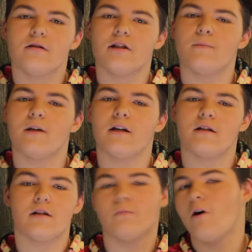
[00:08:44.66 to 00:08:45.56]
just
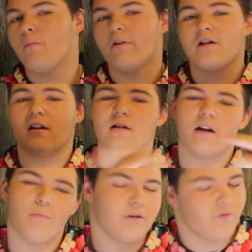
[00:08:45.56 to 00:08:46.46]
because it's small, precise. I
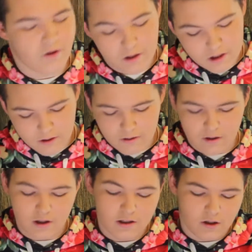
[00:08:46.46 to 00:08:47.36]
can put the foundation or
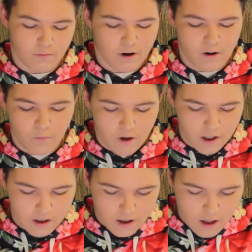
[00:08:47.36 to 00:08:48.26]
the concealer where I want
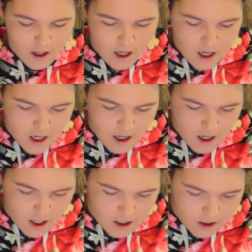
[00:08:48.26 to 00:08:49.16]
it,
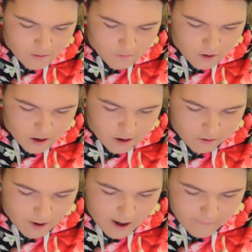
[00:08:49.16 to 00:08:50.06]
and we're gonna
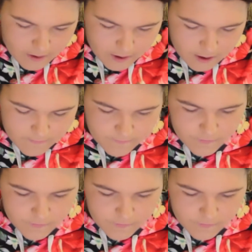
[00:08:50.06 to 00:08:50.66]
thrive out here.